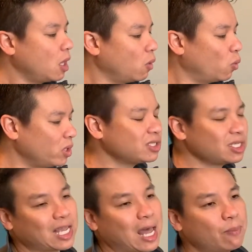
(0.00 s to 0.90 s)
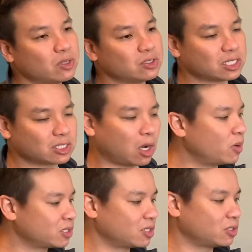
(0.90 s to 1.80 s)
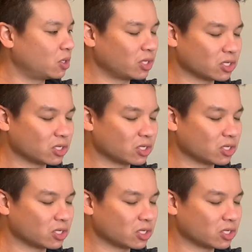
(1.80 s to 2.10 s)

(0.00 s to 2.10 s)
once this happens, it's almost as though there's a